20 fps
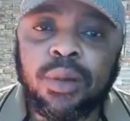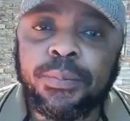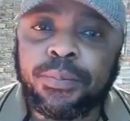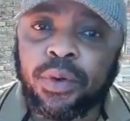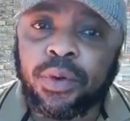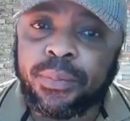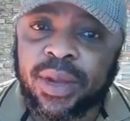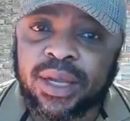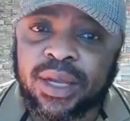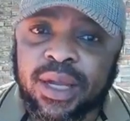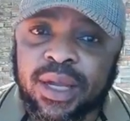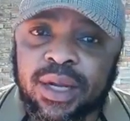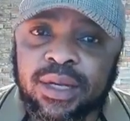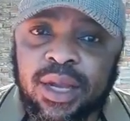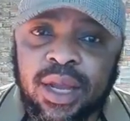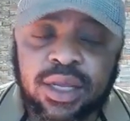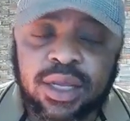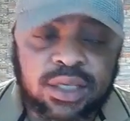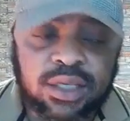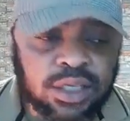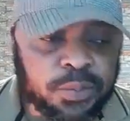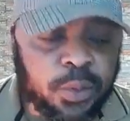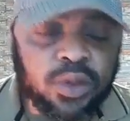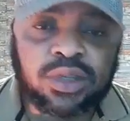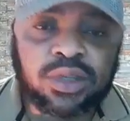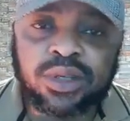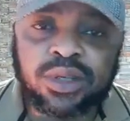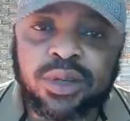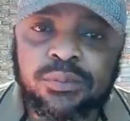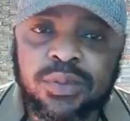propaganda,
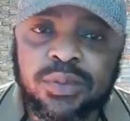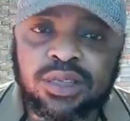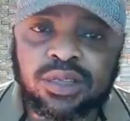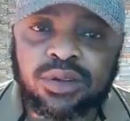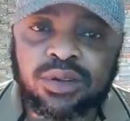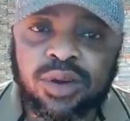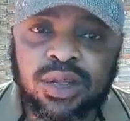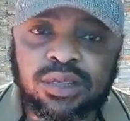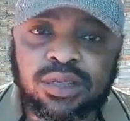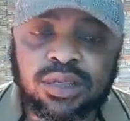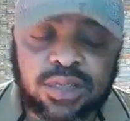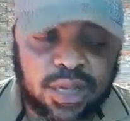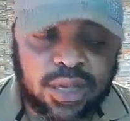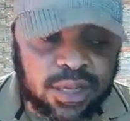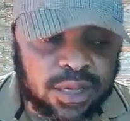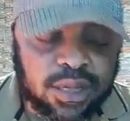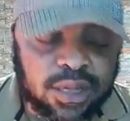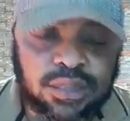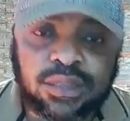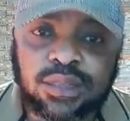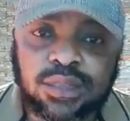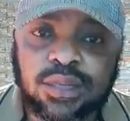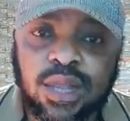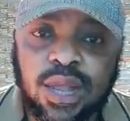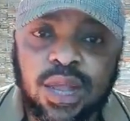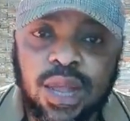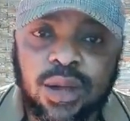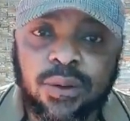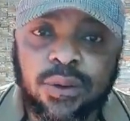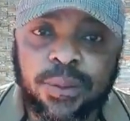sponsoring miscreants against
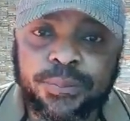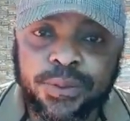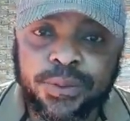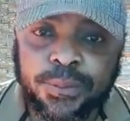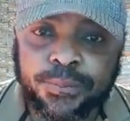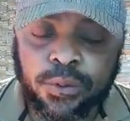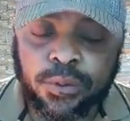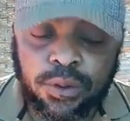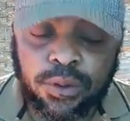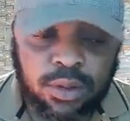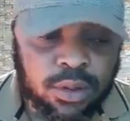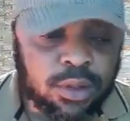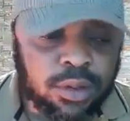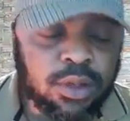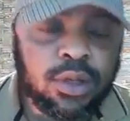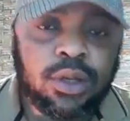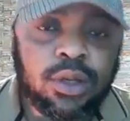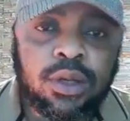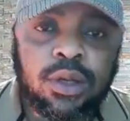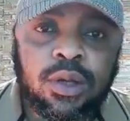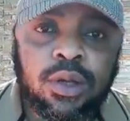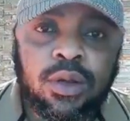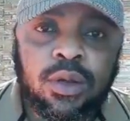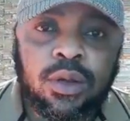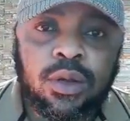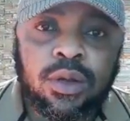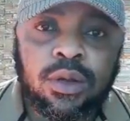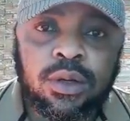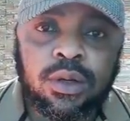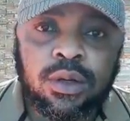our people,
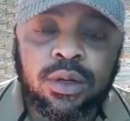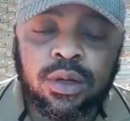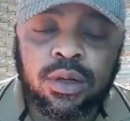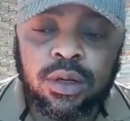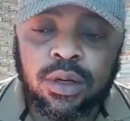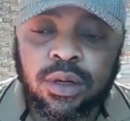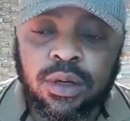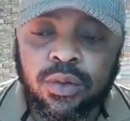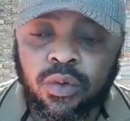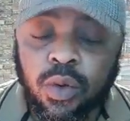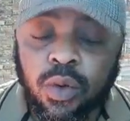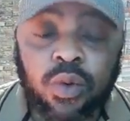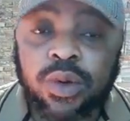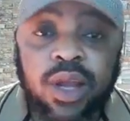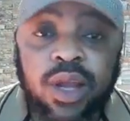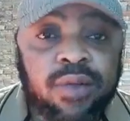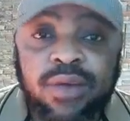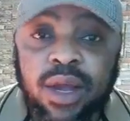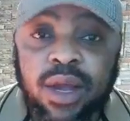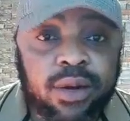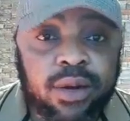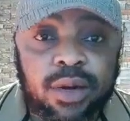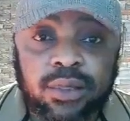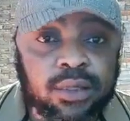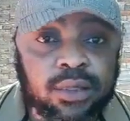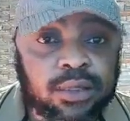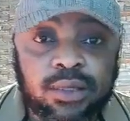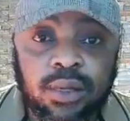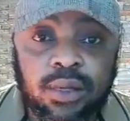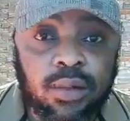we will never
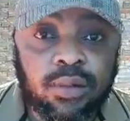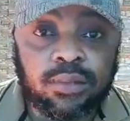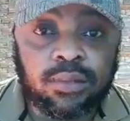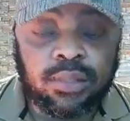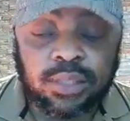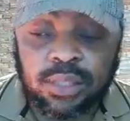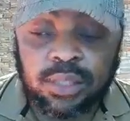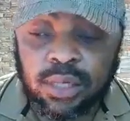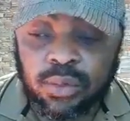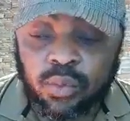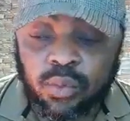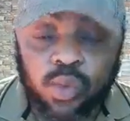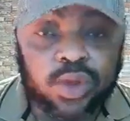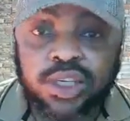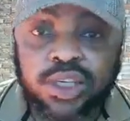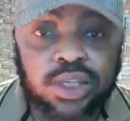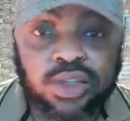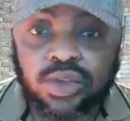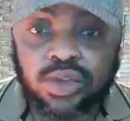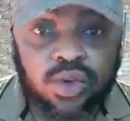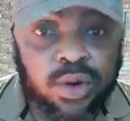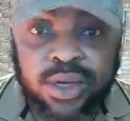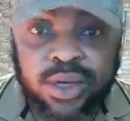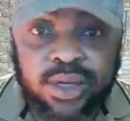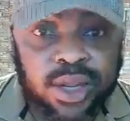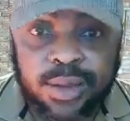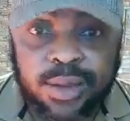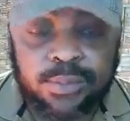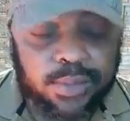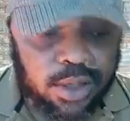rest until we destroy
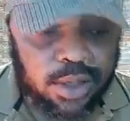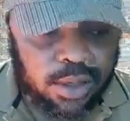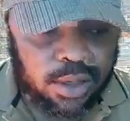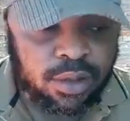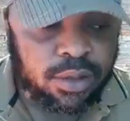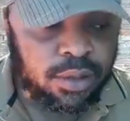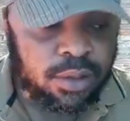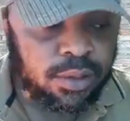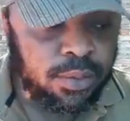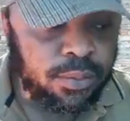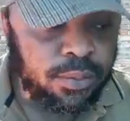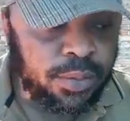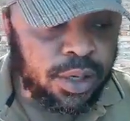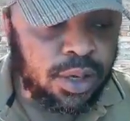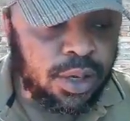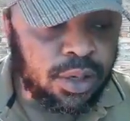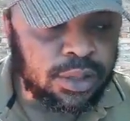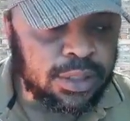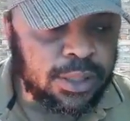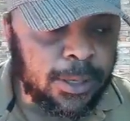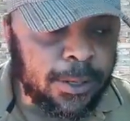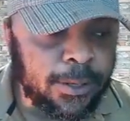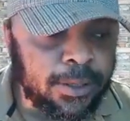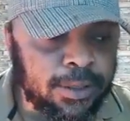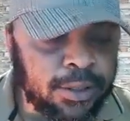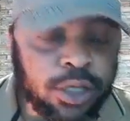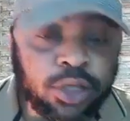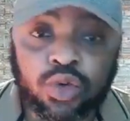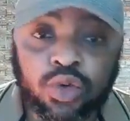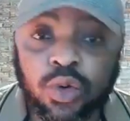them, because
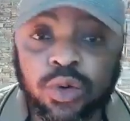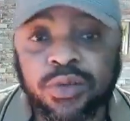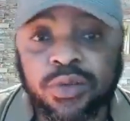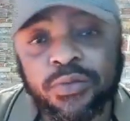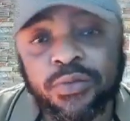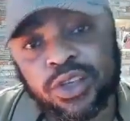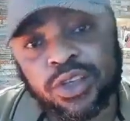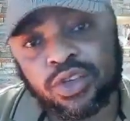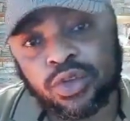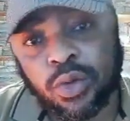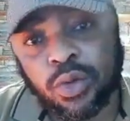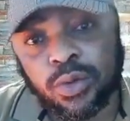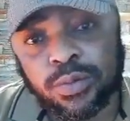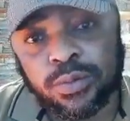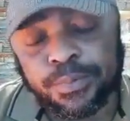they throw the first stone.